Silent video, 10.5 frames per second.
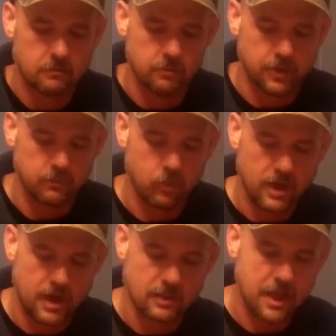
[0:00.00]
but
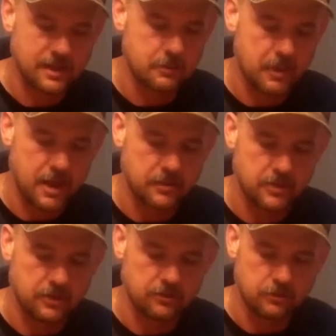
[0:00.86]
what I like about
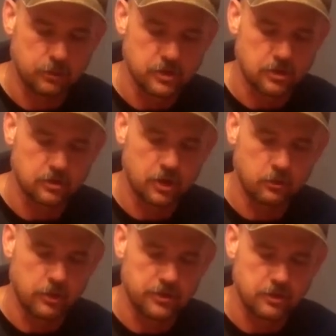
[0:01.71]
these is when you're done
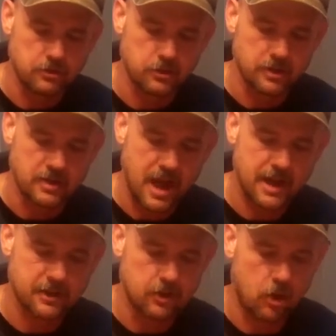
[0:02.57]
with it, you can
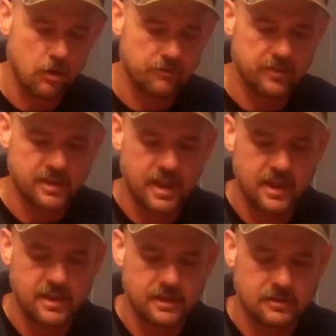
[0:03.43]
knock it off of the
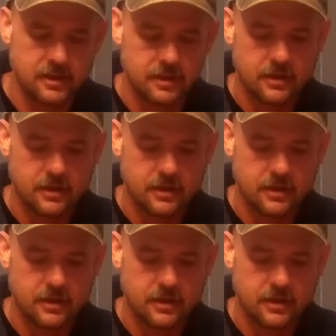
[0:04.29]
can,